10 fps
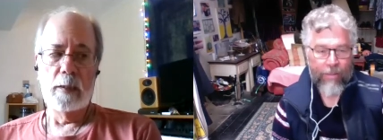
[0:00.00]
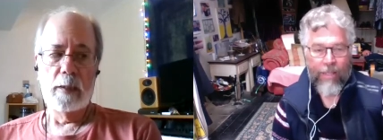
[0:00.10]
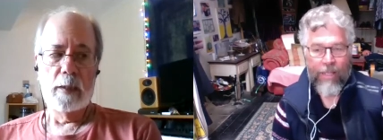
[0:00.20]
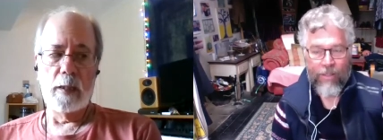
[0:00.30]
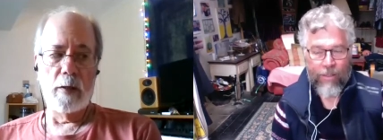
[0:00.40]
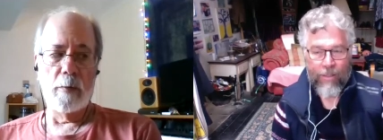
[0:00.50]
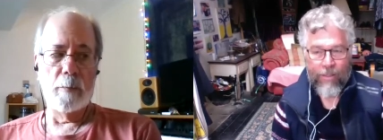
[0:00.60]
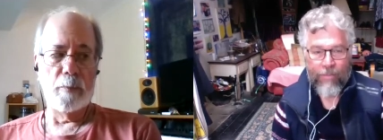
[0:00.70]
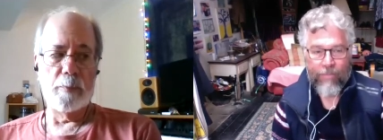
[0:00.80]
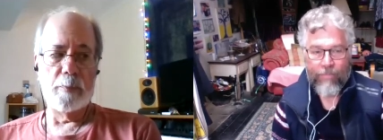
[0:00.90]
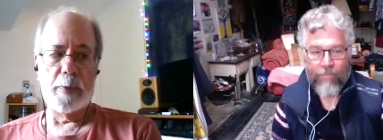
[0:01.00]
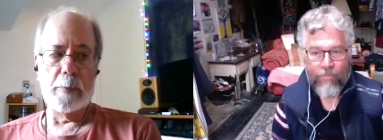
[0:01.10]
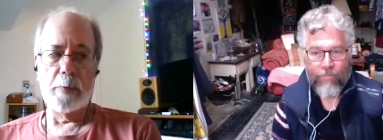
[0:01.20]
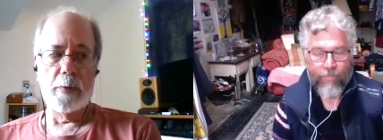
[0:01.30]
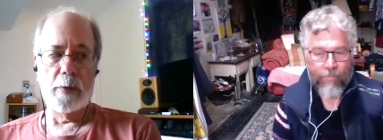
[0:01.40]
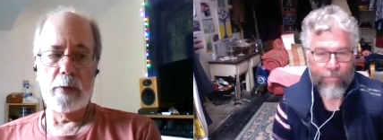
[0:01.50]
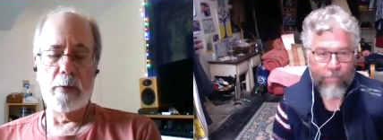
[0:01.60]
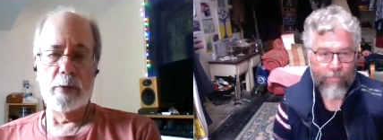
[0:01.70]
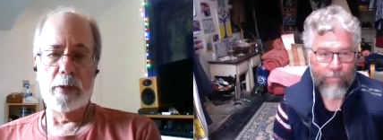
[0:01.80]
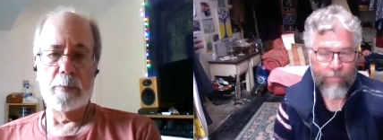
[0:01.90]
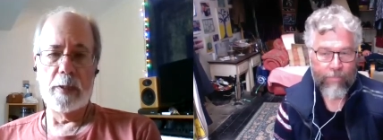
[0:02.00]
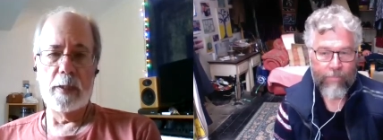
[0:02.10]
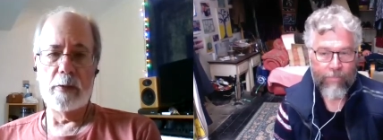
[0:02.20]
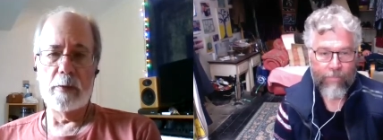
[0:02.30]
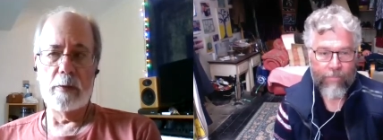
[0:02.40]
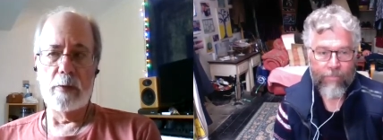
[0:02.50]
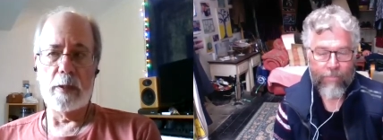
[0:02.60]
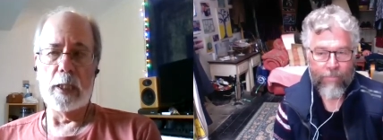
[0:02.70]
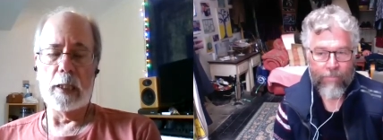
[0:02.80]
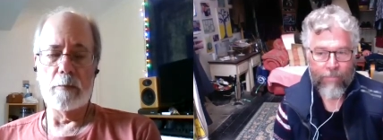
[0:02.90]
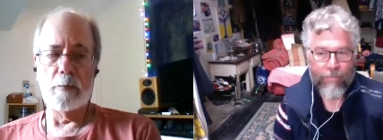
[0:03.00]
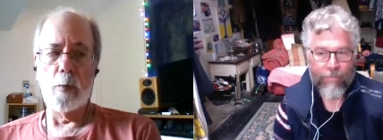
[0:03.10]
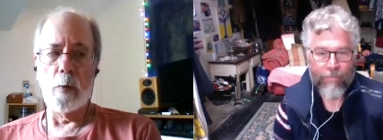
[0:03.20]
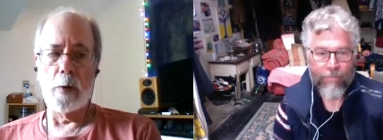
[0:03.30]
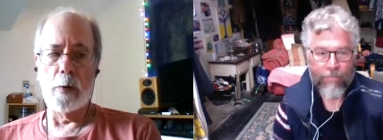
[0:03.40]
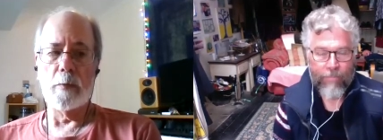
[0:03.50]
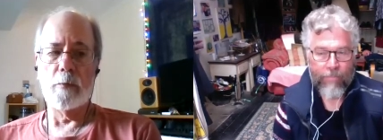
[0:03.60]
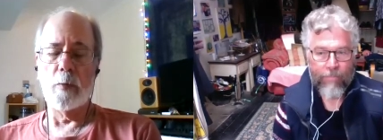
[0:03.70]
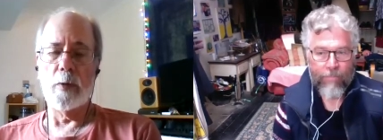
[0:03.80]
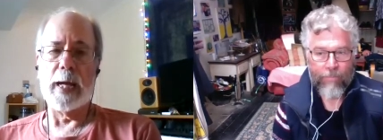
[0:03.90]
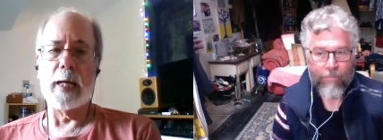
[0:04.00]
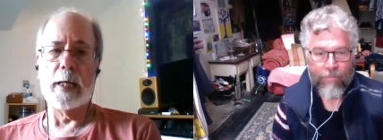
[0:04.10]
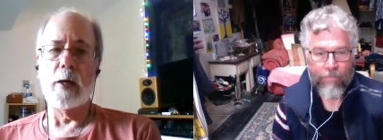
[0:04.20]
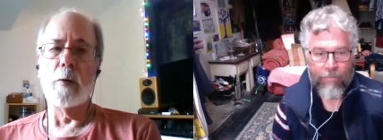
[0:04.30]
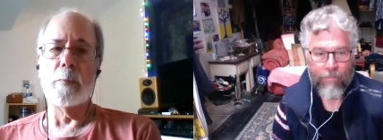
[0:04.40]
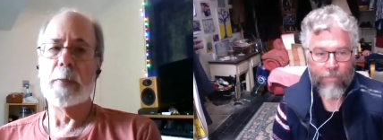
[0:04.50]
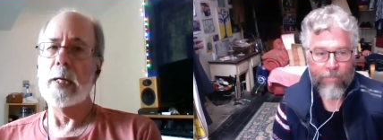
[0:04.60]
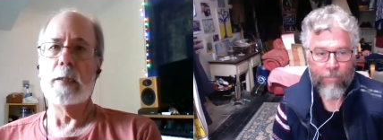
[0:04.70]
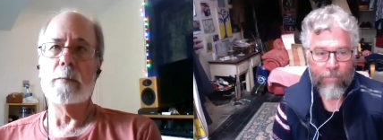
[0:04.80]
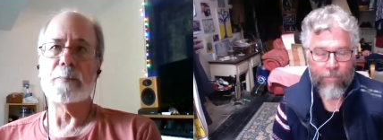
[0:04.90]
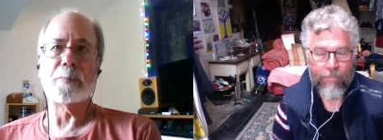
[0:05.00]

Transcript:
Speaker 1: yes. you know, people are going to be looking for for that help and